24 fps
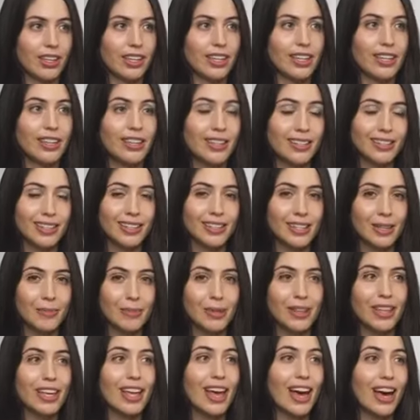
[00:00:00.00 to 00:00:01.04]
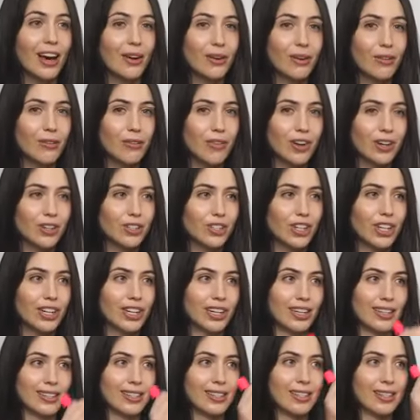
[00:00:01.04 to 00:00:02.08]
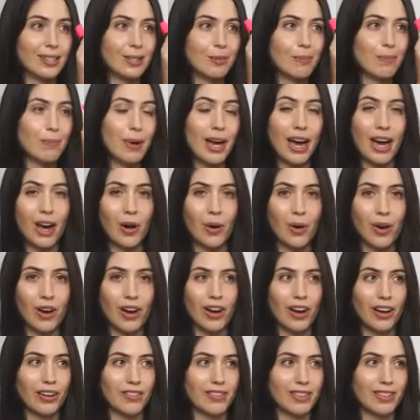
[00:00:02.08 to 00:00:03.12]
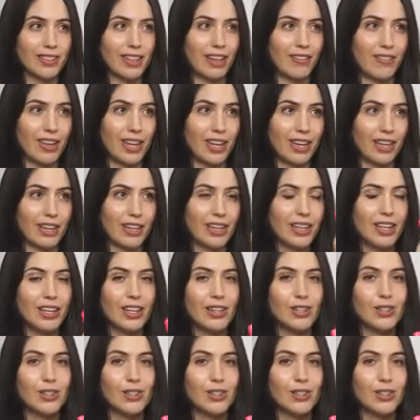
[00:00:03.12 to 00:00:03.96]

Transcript: In this example, the outer function is this power of 7.